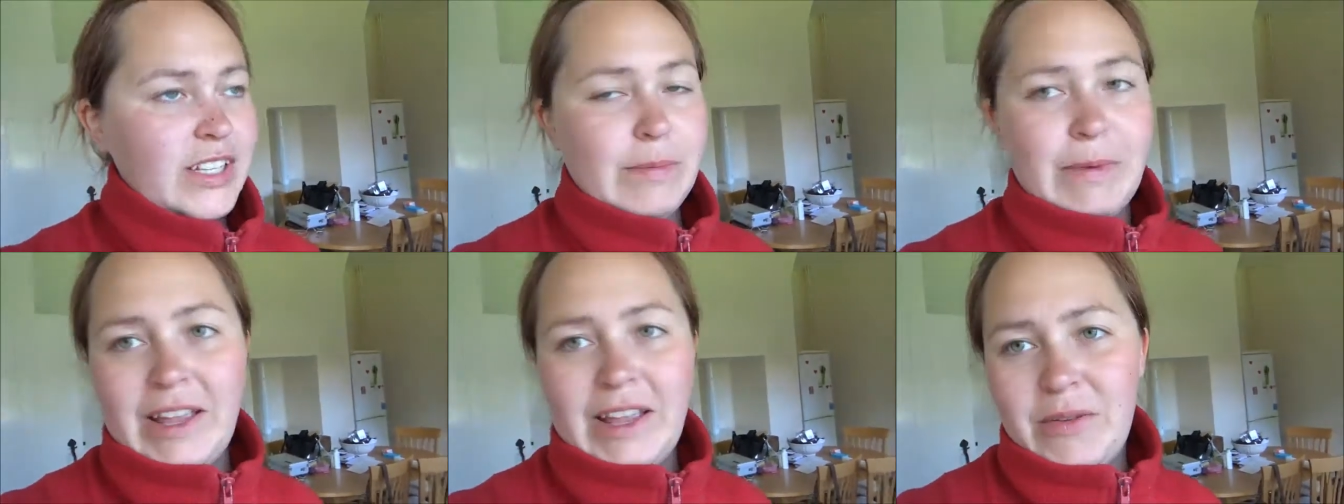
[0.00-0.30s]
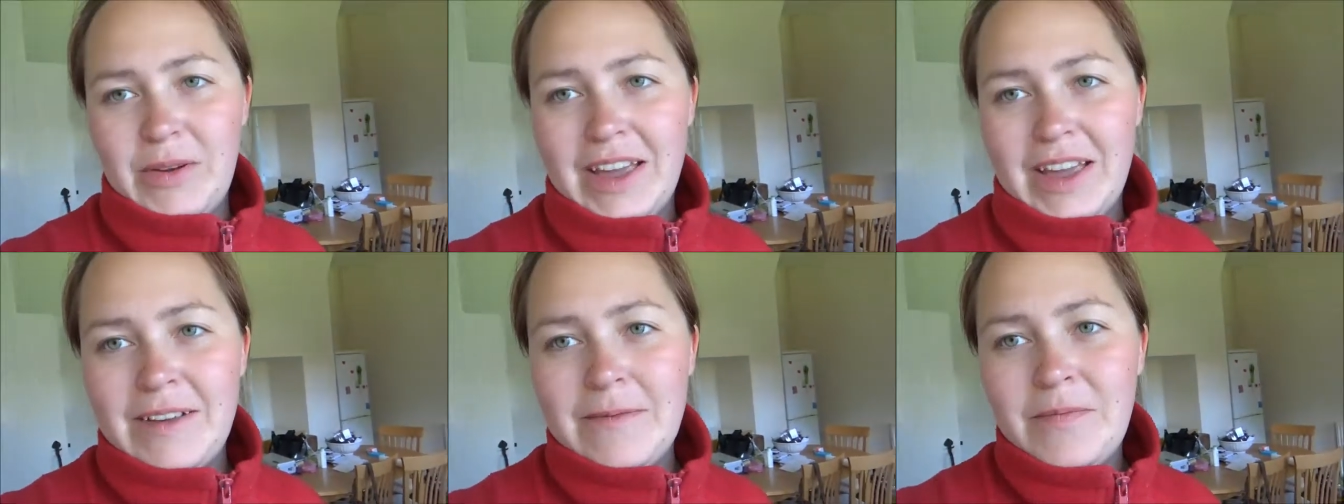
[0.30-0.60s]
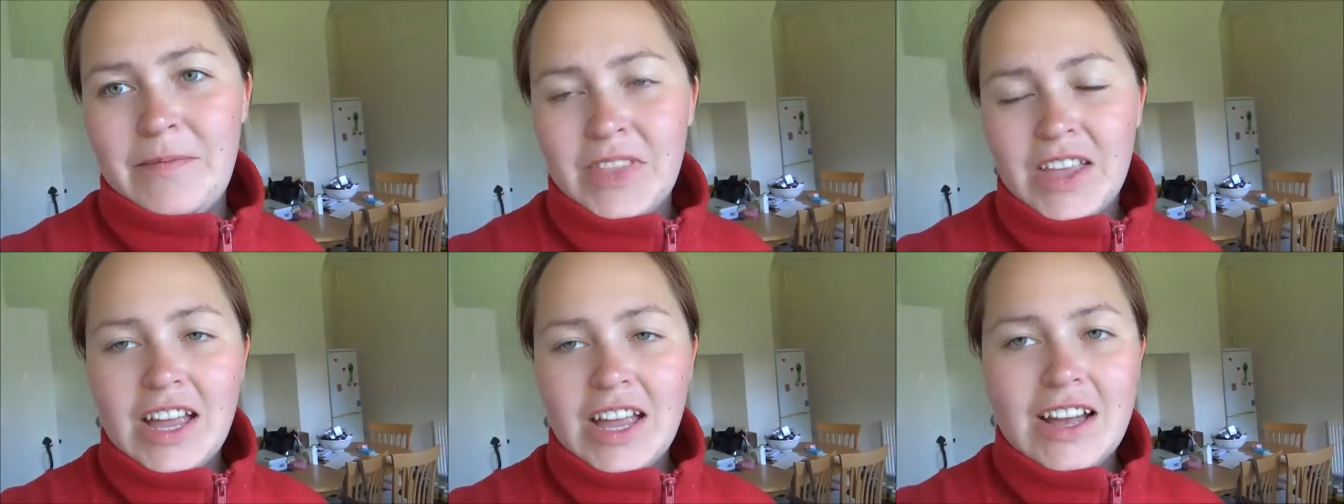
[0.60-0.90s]
But anyway,
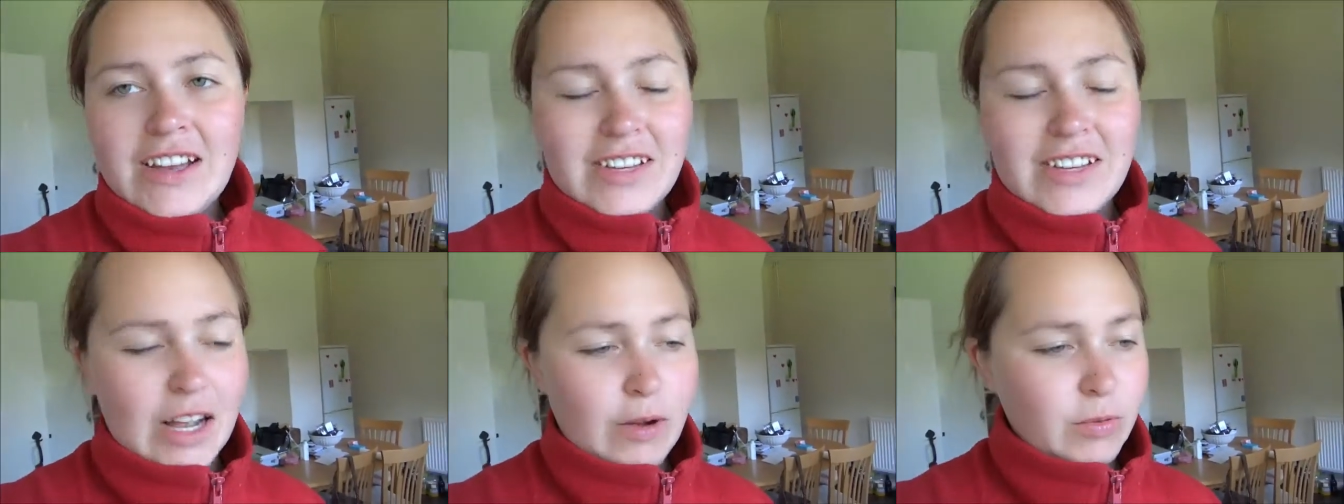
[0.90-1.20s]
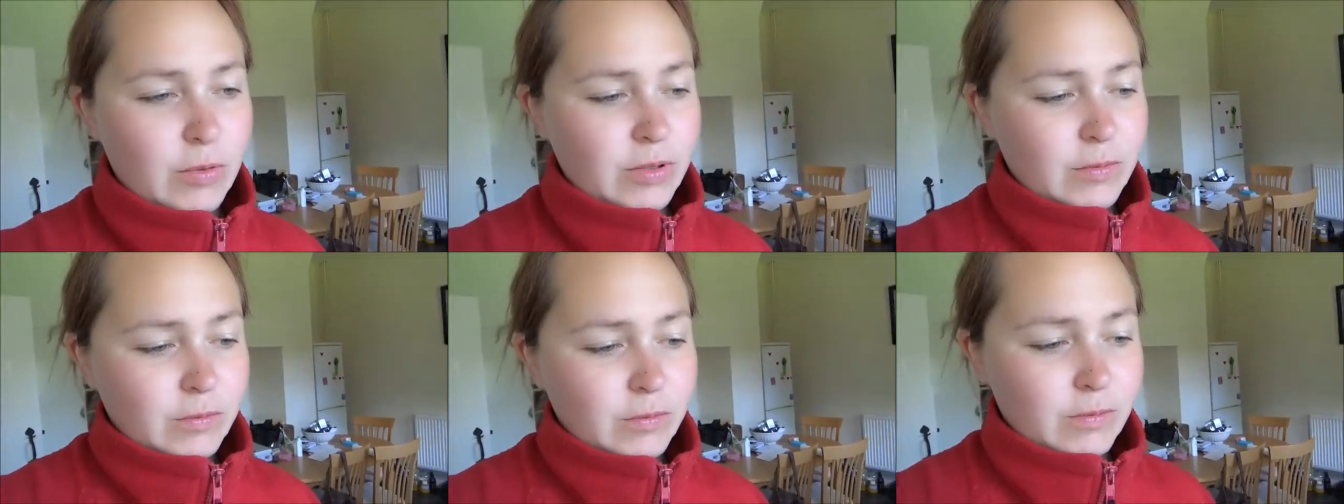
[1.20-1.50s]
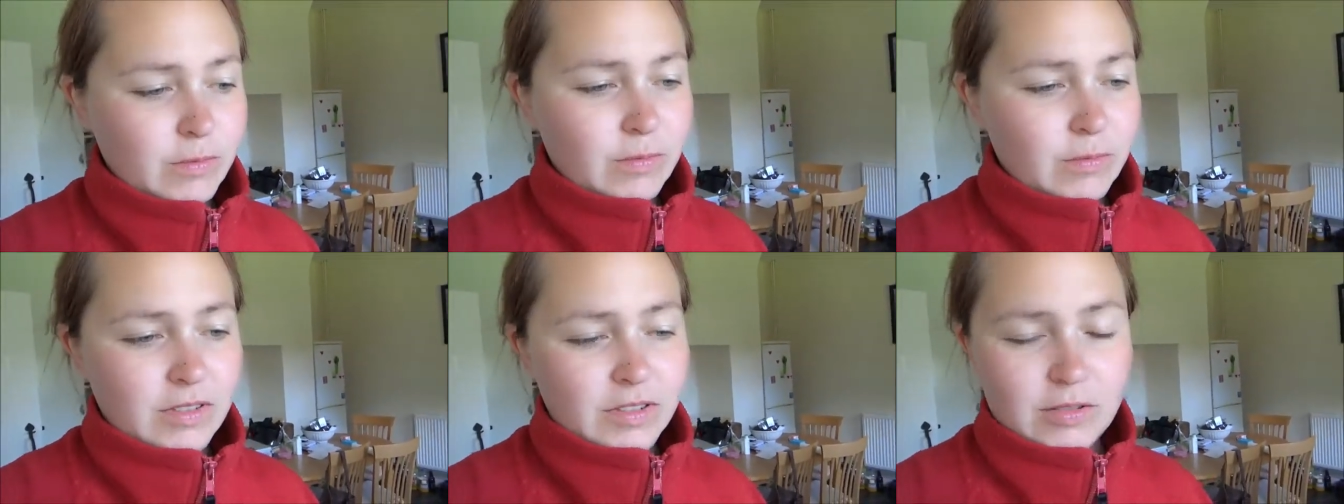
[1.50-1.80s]
so I will
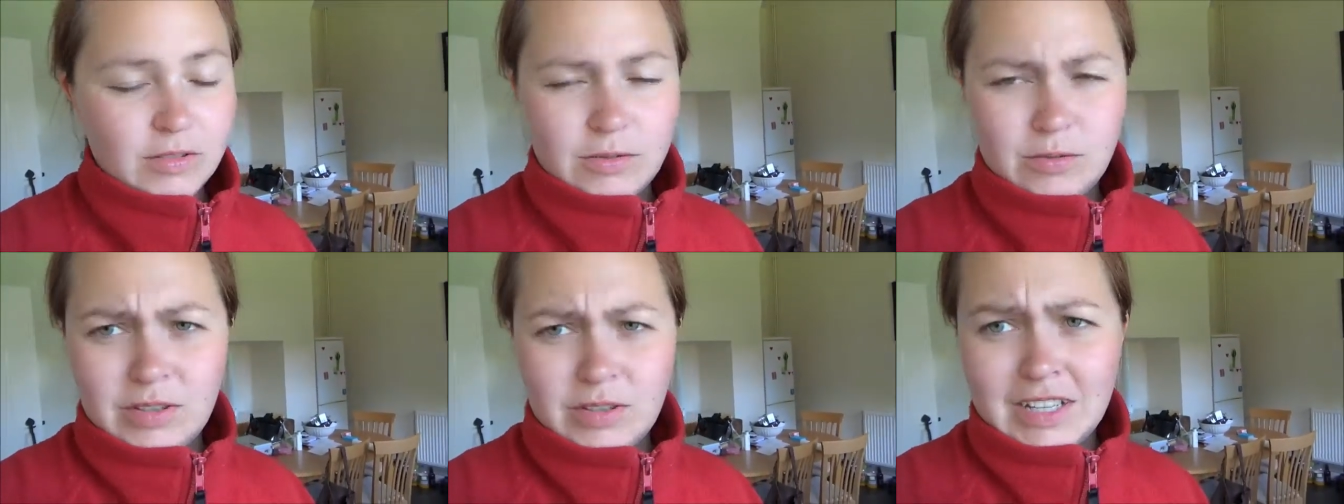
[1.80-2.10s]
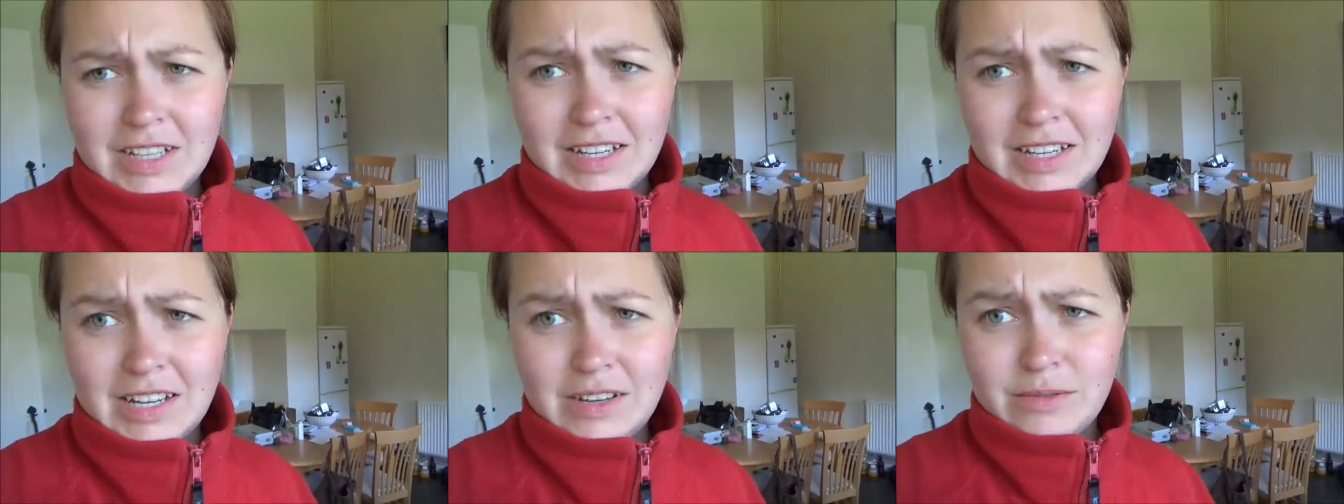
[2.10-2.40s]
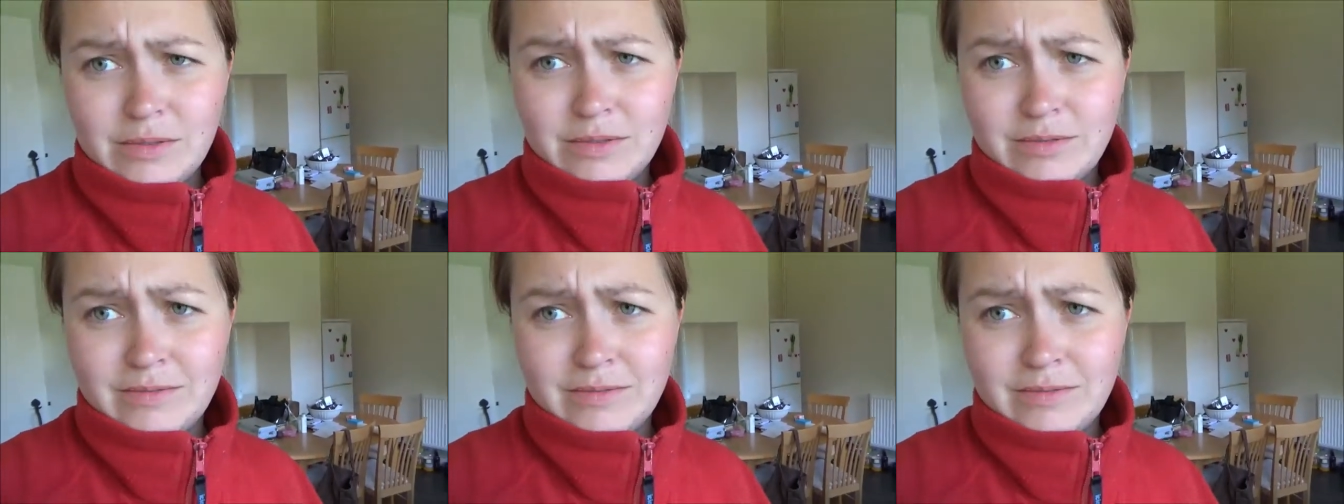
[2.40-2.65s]
do that now.